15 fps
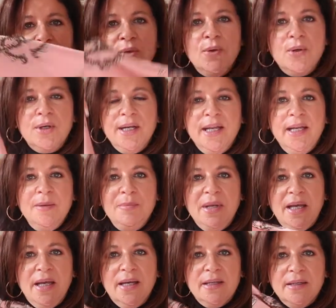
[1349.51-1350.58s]
your
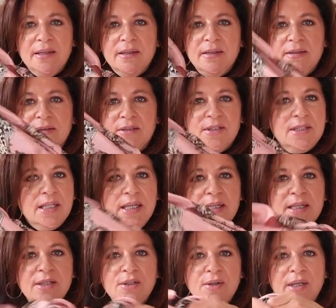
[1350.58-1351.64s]
handbag, just tie it
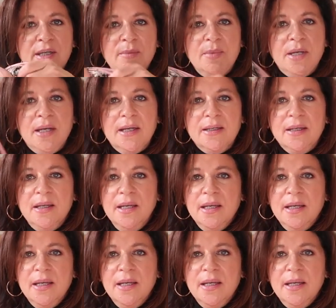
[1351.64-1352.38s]
on your handbag.